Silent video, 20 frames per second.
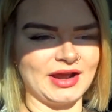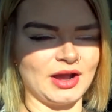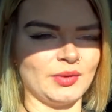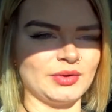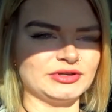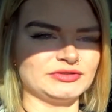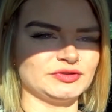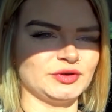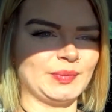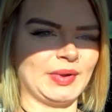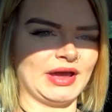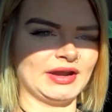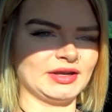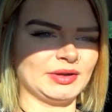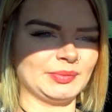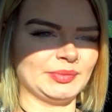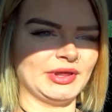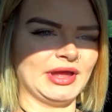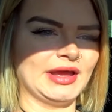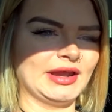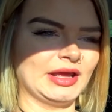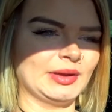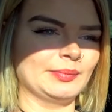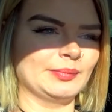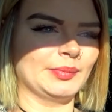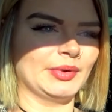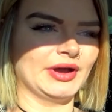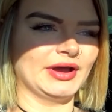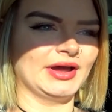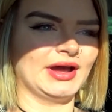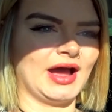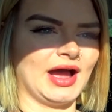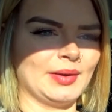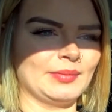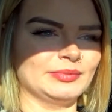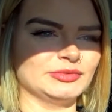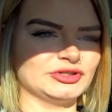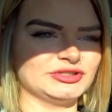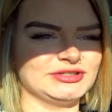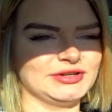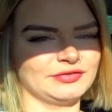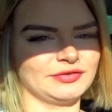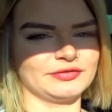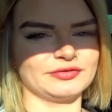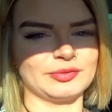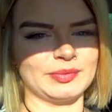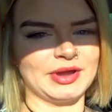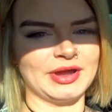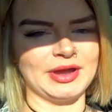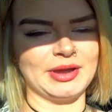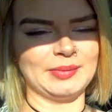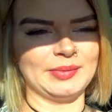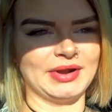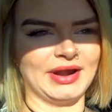I always feel bad complaining, but I'm just different from him,